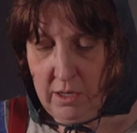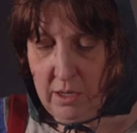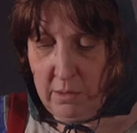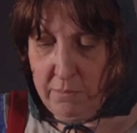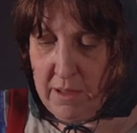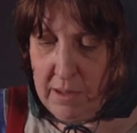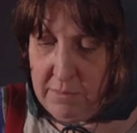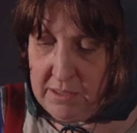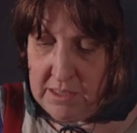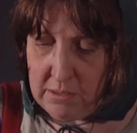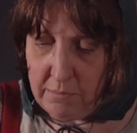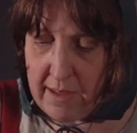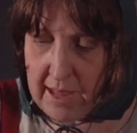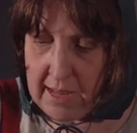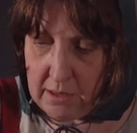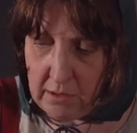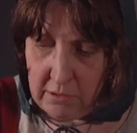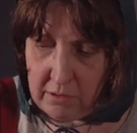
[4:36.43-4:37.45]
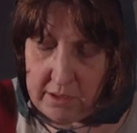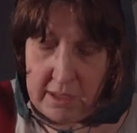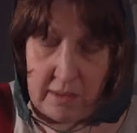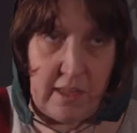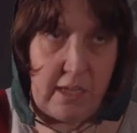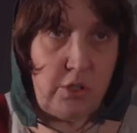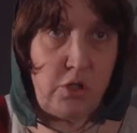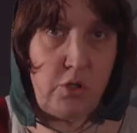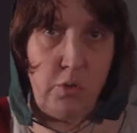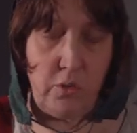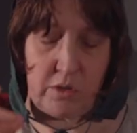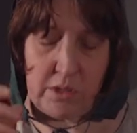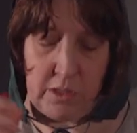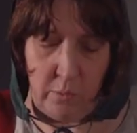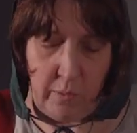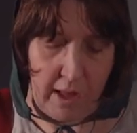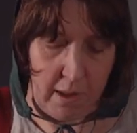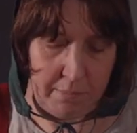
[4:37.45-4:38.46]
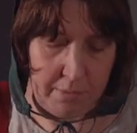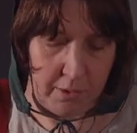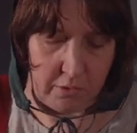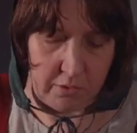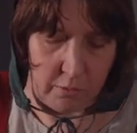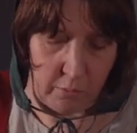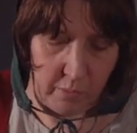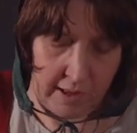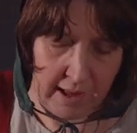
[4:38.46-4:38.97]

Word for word: and maybe some ale in that Torksey pot that